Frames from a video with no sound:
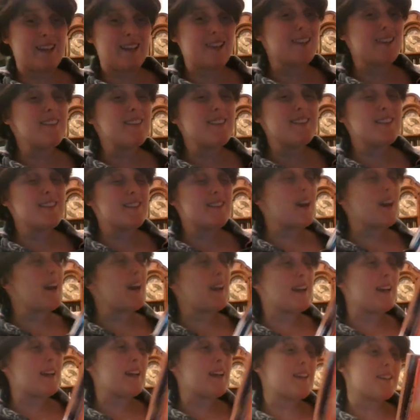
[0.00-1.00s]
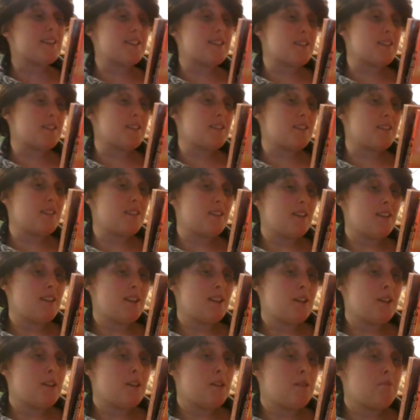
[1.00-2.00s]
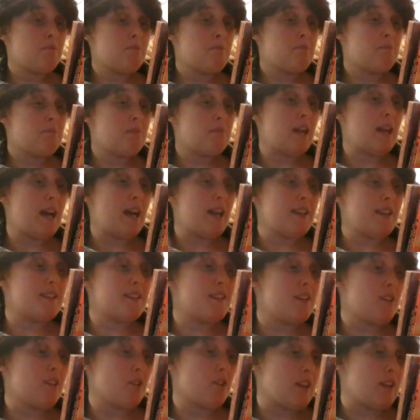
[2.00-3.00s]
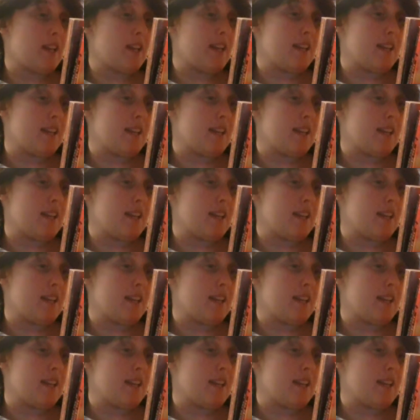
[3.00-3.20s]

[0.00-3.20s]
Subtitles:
kids, I guess. Yeah, I'd say they're